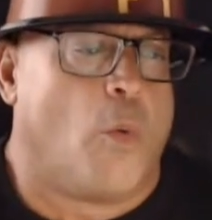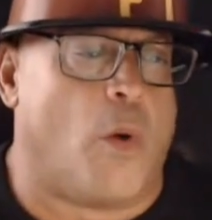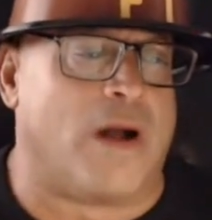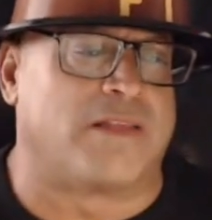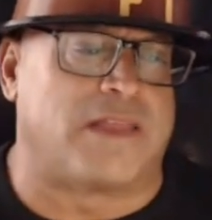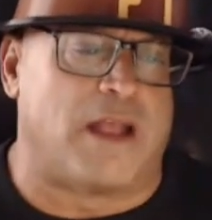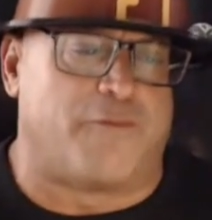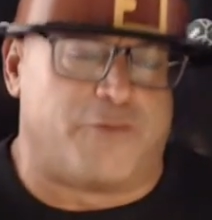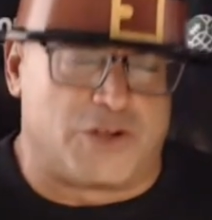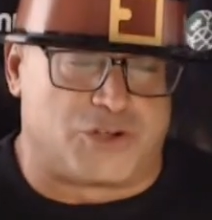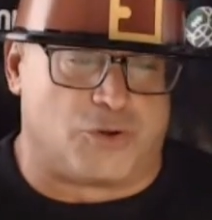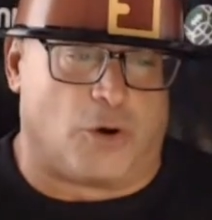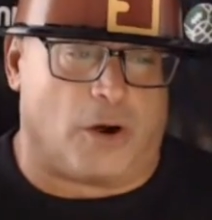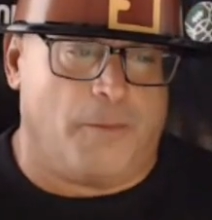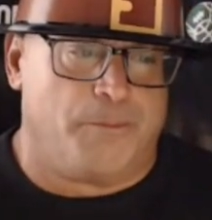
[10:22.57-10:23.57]
One thing for
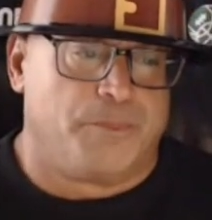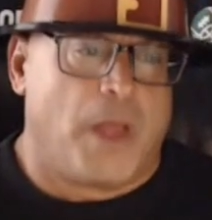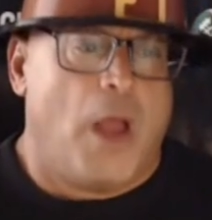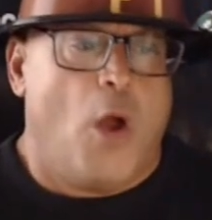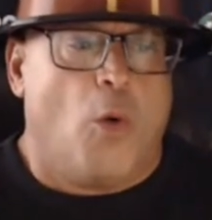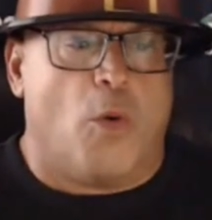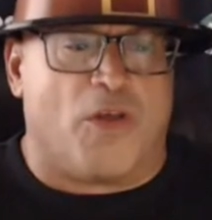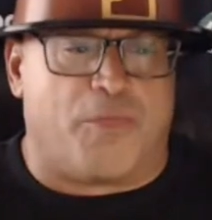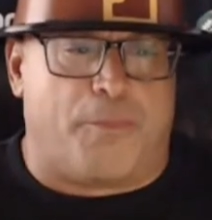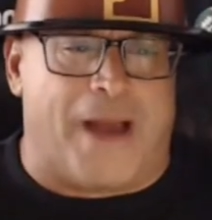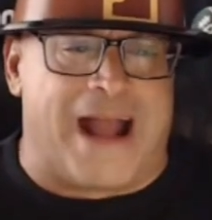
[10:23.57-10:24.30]
sure, with